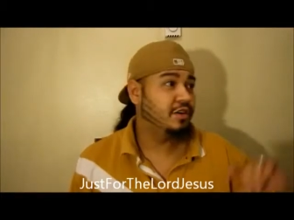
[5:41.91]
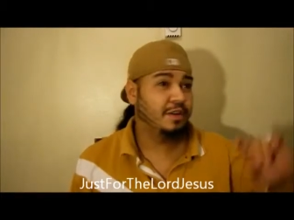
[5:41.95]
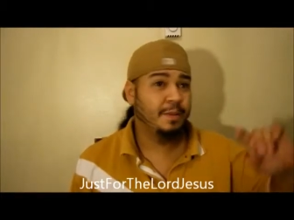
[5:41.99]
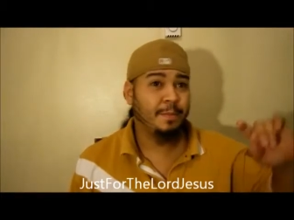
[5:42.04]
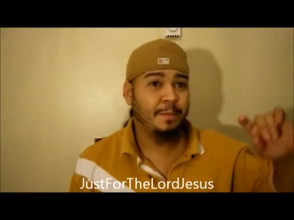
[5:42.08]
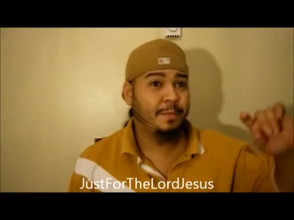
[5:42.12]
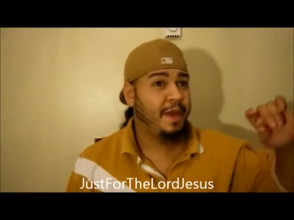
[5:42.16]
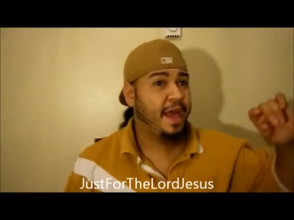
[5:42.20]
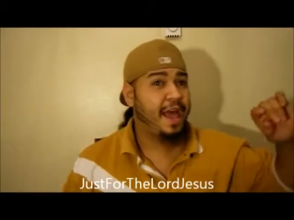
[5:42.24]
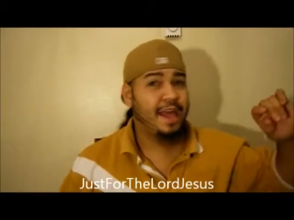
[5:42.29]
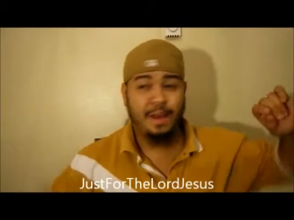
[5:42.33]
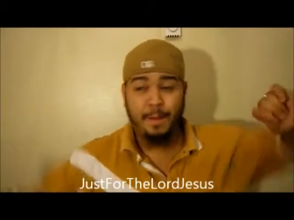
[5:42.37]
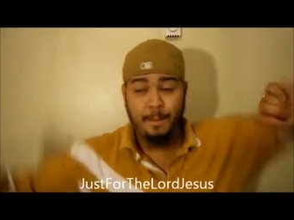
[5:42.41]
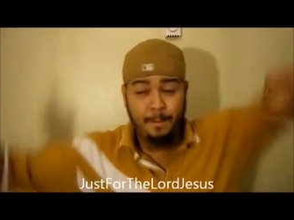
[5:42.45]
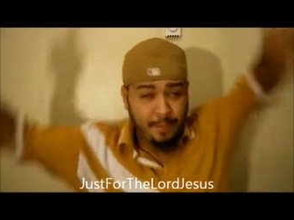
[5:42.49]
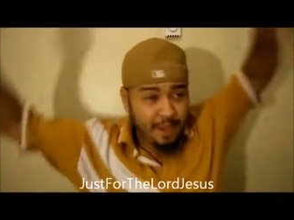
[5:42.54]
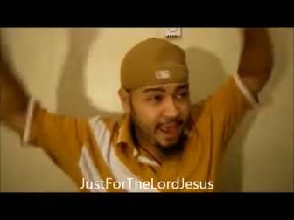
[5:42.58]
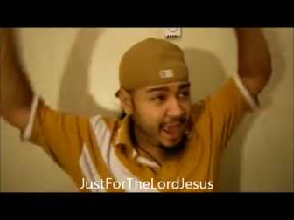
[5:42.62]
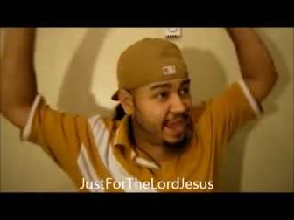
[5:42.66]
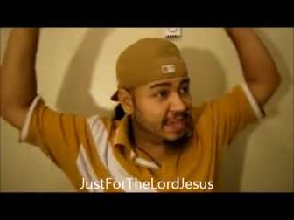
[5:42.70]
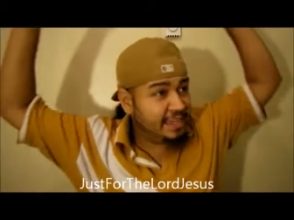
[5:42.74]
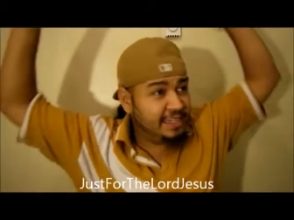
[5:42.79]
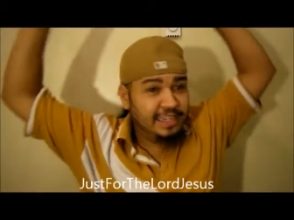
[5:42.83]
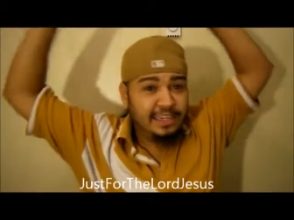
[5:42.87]
I'm
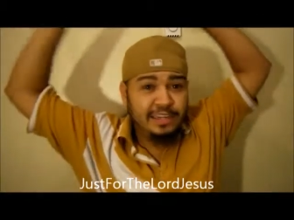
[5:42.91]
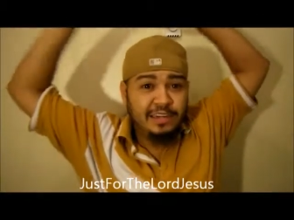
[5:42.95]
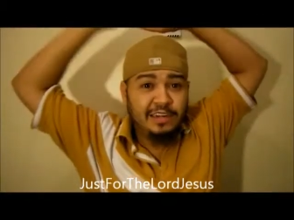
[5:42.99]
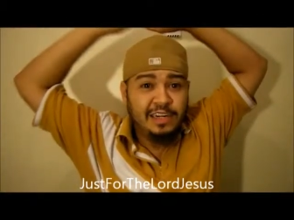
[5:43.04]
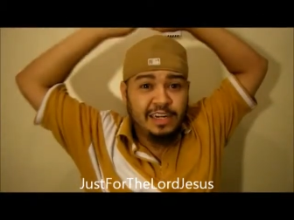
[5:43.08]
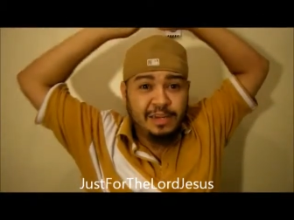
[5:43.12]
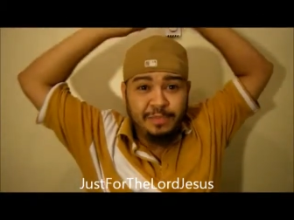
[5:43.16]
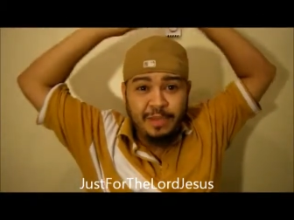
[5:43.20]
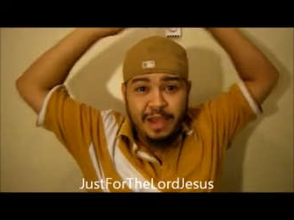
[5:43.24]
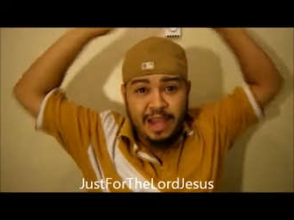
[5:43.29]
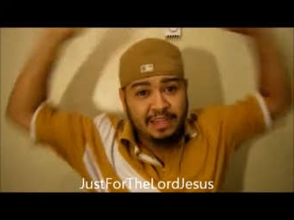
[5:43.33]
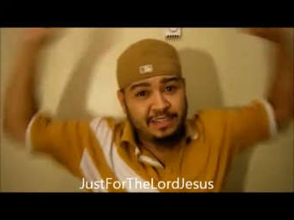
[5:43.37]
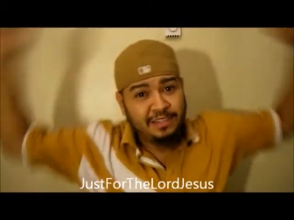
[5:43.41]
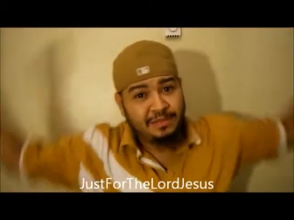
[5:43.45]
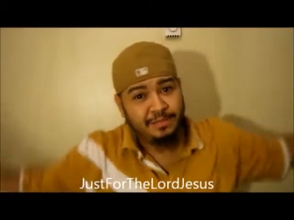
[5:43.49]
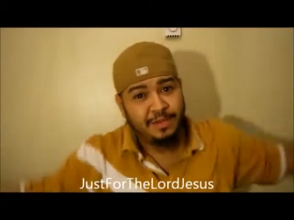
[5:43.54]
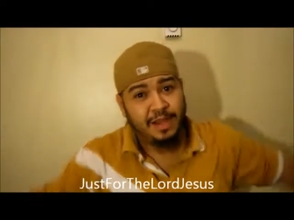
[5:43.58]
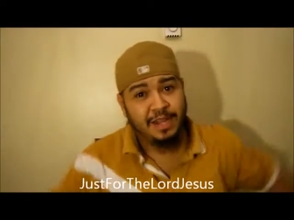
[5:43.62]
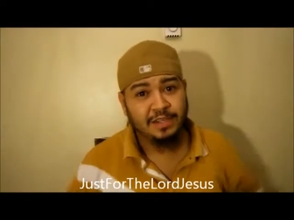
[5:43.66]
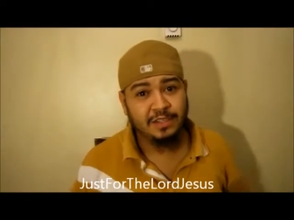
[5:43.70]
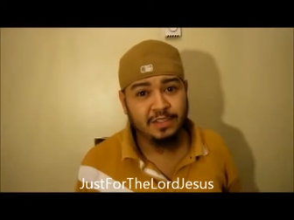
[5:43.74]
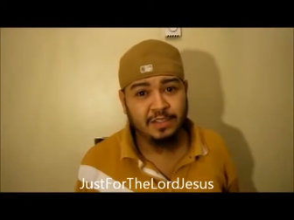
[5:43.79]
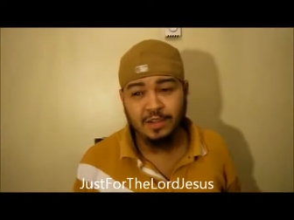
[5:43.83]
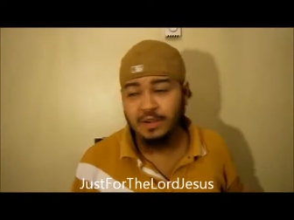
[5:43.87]
literally passing
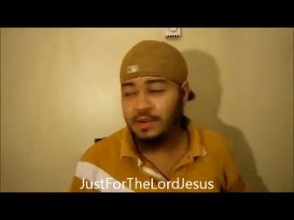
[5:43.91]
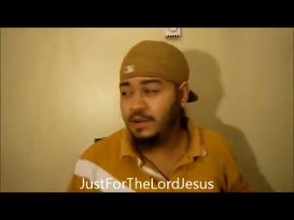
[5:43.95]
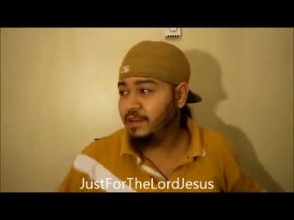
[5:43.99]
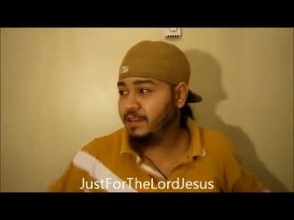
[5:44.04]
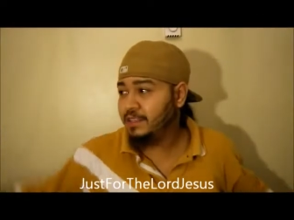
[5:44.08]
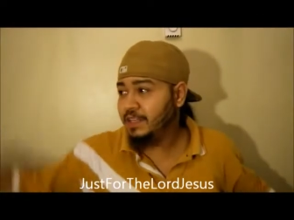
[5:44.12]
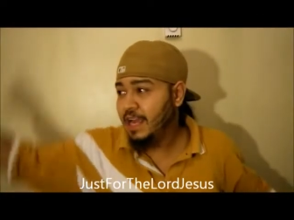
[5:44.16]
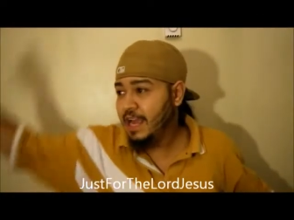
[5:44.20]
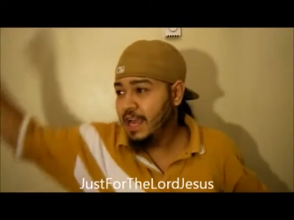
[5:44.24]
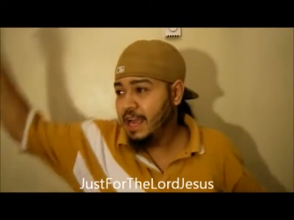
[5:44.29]
my stars,